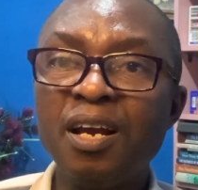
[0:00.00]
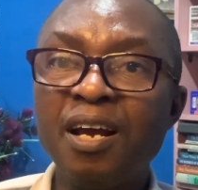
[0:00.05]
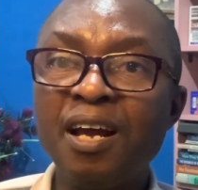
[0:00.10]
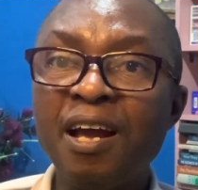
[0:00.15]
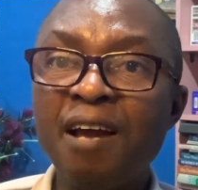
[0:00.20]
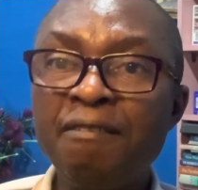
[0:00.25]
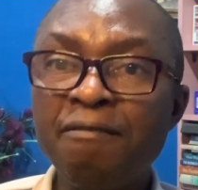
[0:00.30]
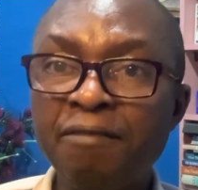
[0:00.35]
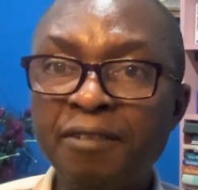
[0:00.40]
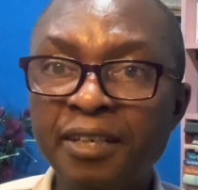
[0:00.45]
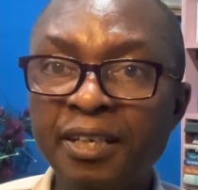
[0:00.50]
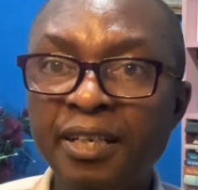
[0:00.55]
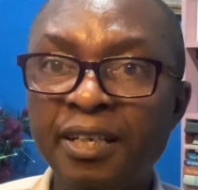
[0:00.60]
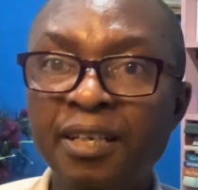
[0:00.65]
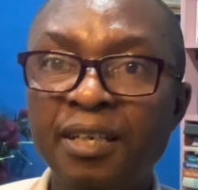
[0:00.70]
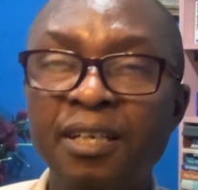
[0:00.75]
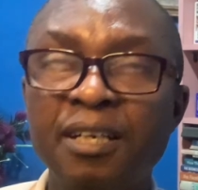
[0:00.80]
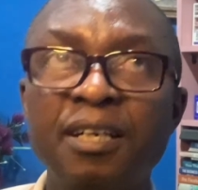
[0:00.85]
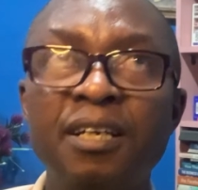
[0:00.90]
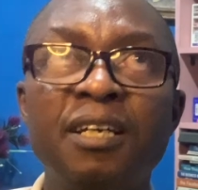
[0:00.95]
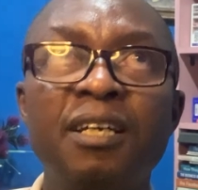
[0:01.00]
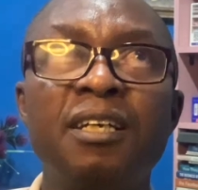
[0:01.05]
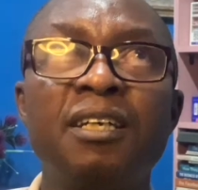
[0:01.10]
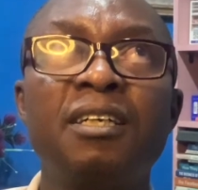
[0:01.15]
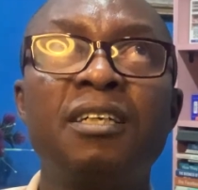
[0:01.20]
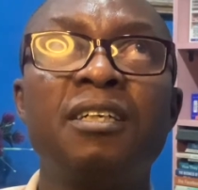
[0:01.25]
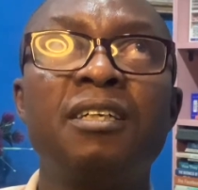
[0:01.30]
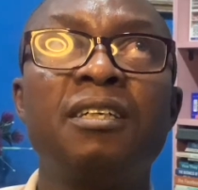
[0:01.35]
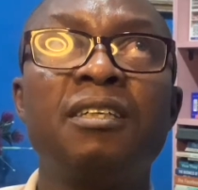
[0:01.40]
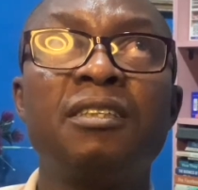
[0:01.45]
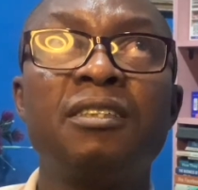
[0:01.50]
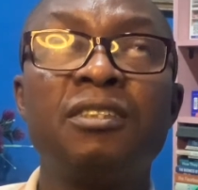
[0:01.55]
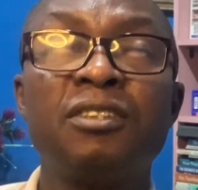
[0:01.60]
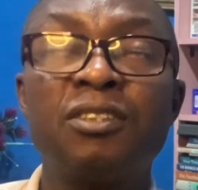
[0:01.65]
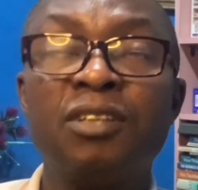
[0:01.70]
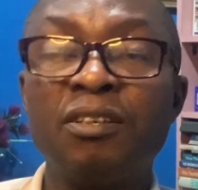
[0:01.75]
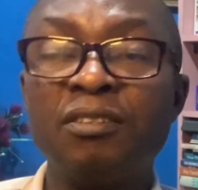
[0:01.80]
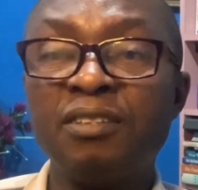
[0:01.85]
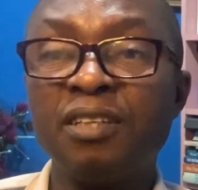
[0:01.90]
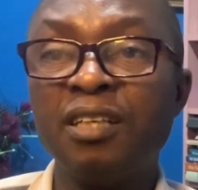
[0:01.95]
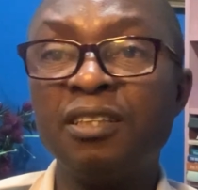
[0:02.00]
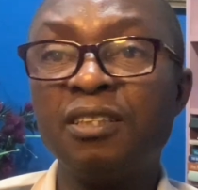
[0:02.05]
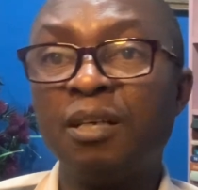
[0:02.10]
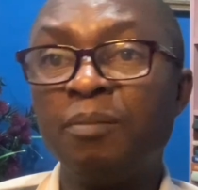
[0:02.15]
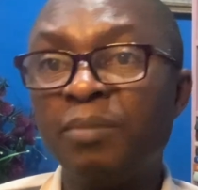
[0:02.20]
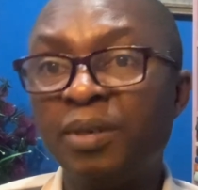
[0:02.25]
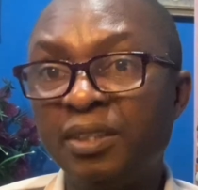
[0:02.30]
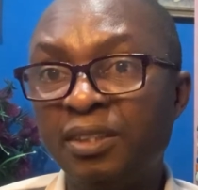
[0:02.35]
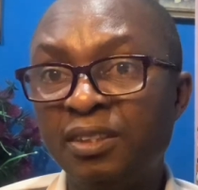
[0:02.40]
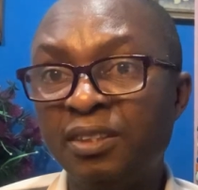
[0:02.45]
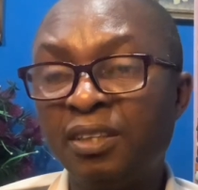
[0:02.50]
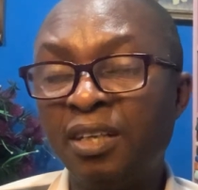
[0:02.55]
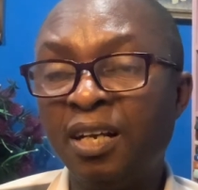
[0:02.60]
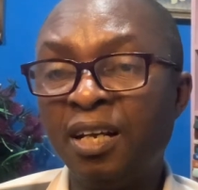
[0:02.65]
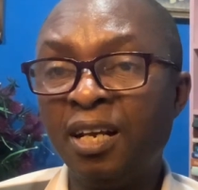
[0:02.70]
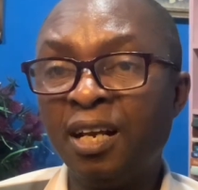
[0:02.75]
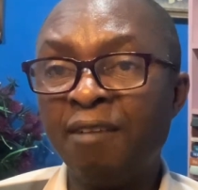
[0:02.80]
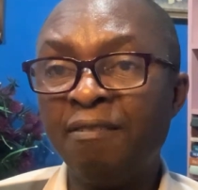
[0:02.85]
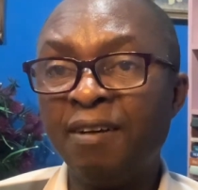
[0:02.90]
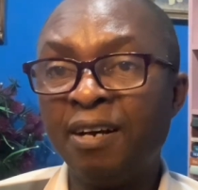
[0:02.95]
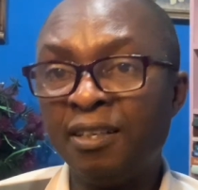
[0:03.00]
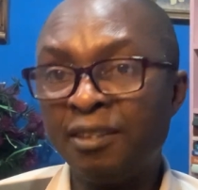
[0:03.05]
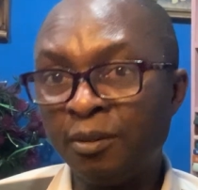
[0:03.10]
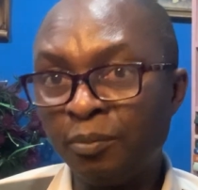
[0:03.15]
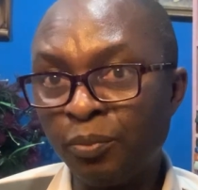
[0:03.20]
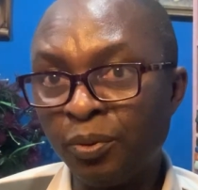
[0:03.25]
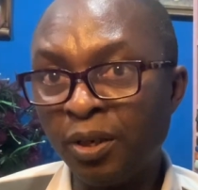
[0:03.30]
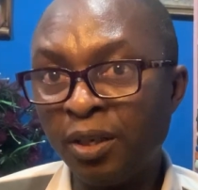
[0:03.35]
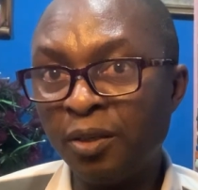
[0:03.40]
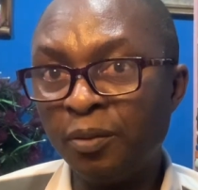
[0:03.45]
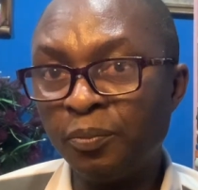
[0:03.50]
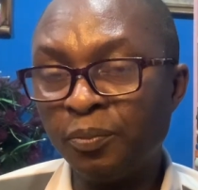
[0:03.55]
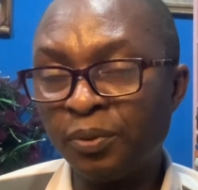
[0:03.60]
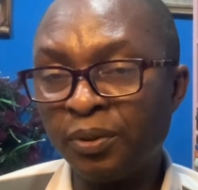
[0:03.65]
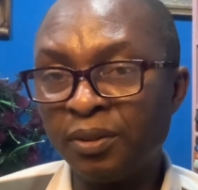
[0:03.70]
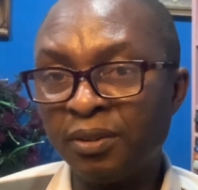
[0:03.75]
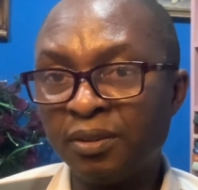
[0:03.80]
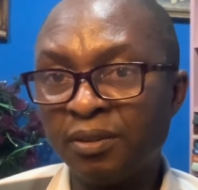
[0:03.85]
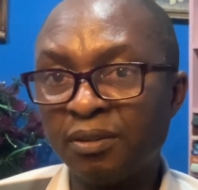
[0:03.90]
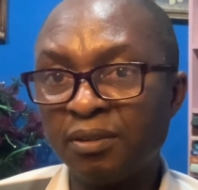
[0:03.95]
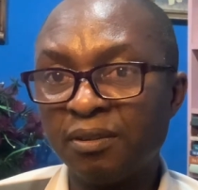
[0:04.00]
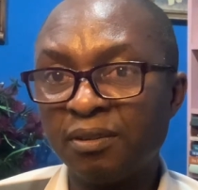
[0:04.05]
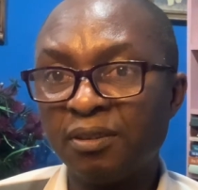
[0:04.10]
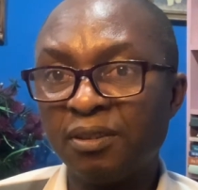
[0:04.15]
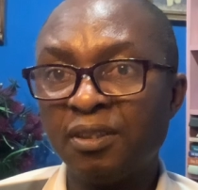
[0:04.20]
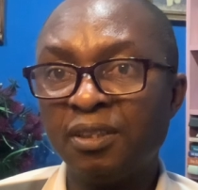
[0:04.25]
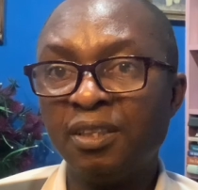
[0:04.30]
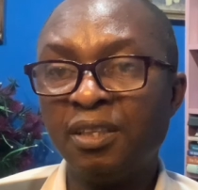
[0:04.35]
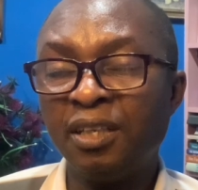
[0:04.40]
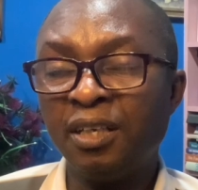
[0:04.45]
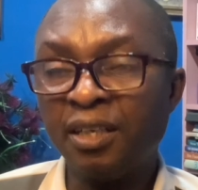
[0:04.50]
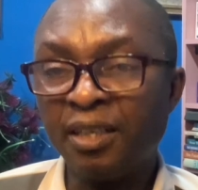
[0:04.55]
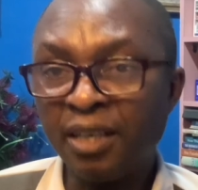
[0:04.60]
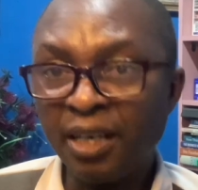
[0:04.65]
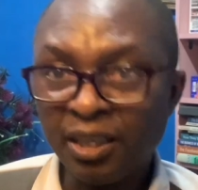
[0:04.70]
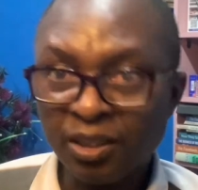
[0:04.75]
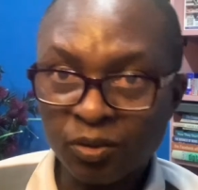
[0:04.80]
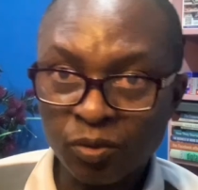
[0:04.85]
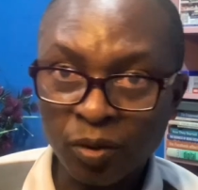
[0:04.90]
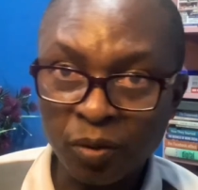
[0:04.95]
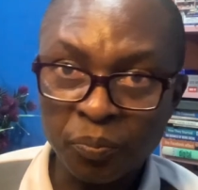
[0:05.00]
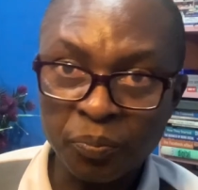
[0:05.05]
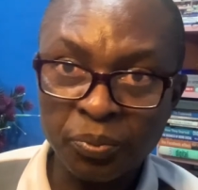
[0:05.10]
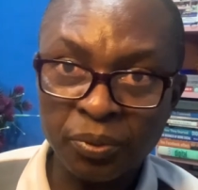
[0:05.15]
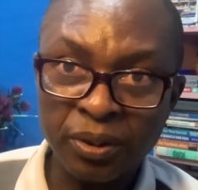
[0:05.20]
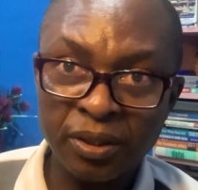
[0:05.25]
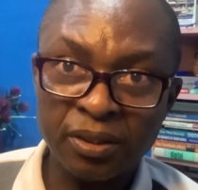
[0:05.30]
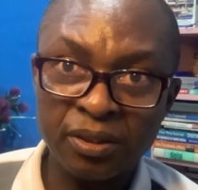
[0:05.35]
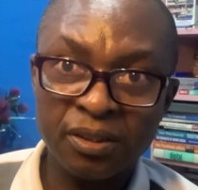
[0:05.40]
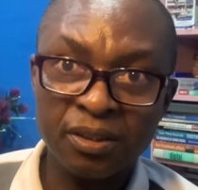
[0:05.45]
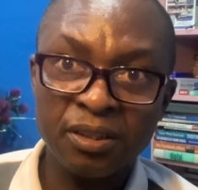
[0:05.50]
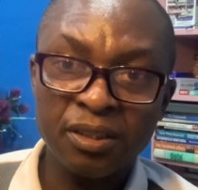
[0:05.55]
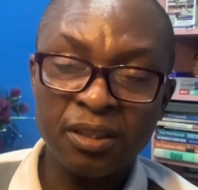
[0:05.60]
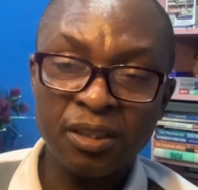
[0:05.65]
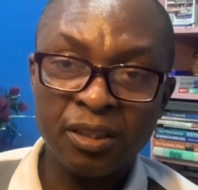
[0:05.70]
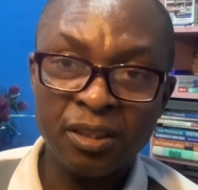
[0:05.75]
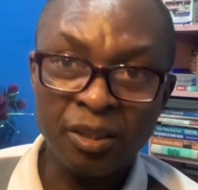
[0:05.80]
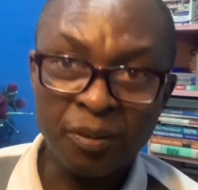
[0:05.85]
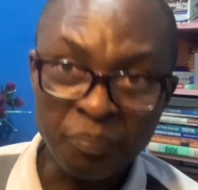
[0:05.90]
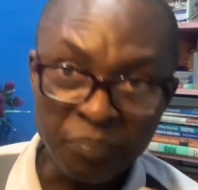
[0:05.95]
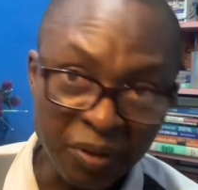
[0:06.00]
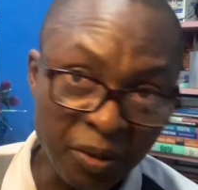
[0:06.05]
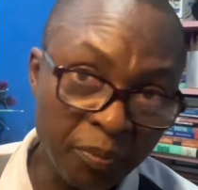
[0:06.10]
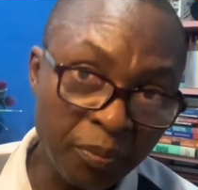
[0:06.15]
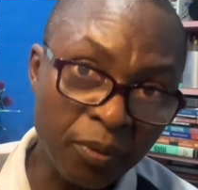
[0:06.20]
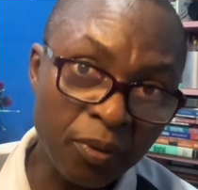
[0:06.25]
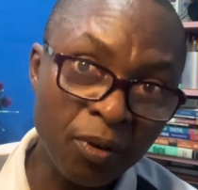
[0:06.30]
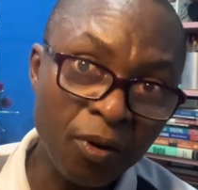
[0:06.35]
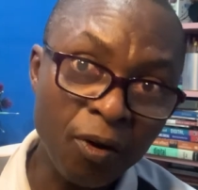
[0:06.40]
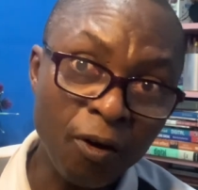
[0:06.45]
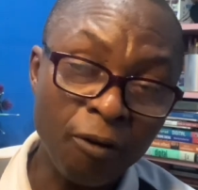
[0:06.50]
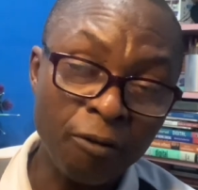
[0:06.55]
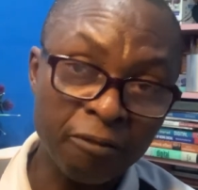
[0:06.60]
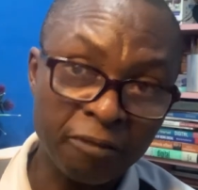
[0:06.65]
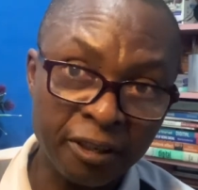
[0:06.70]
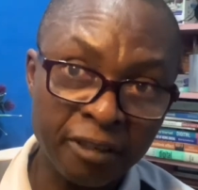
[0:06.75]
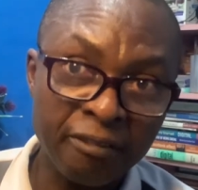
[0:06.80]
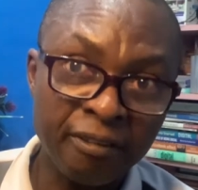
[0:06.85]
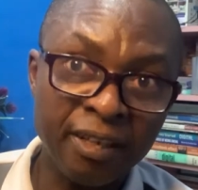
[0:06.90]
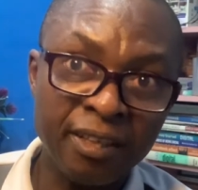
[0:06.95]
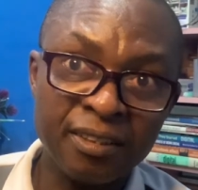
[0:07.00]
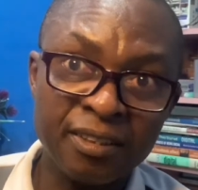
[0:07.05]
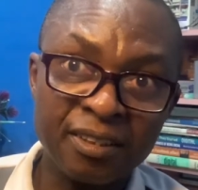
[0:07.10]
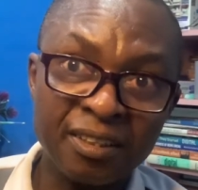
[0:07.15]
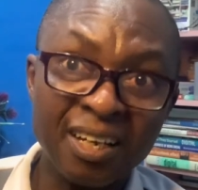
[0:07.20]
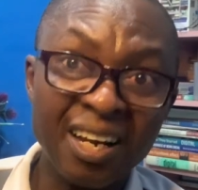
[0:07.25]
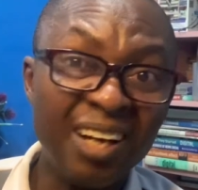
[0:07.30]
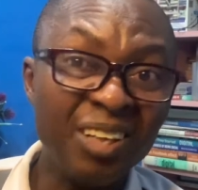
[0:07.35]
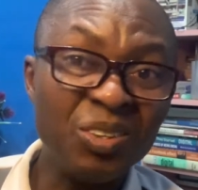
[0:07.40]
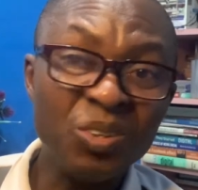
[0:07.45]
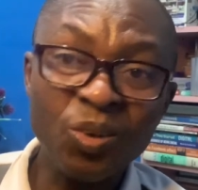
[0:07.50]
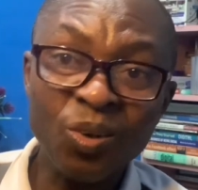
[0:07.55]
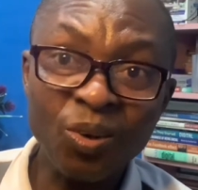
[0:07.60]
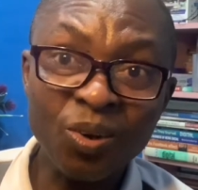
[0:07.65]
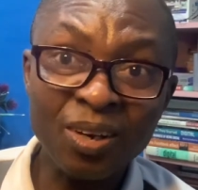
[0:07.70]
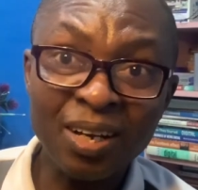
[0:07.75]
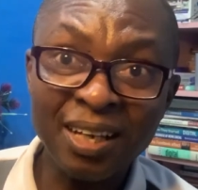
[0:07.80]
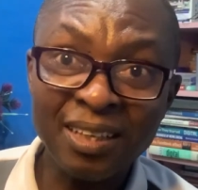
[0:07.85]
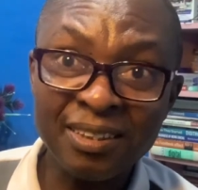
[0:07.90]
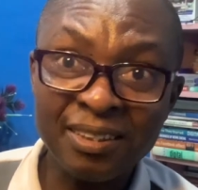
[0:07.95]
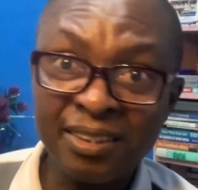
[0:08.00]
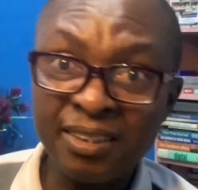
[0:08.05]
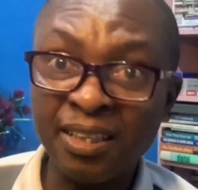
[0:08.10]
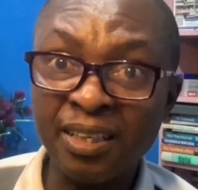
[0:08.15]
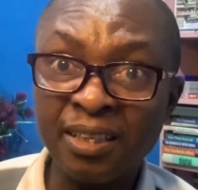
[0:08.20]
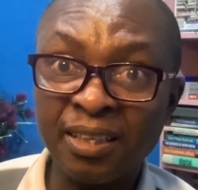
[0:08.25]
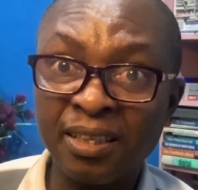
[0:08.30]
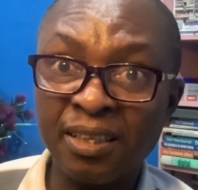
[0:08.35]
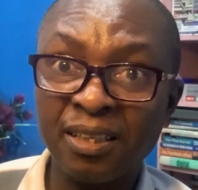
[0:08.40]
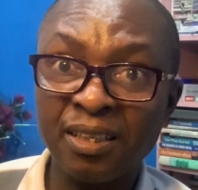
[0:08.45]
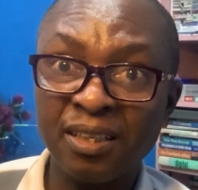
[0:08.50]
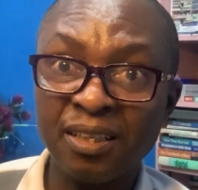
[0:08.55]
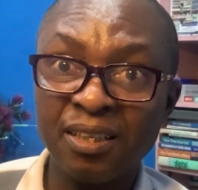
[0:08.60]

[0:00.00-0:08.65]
Every substance and material in life has a boiling point. It gets to a point the people of Rivers can no longer take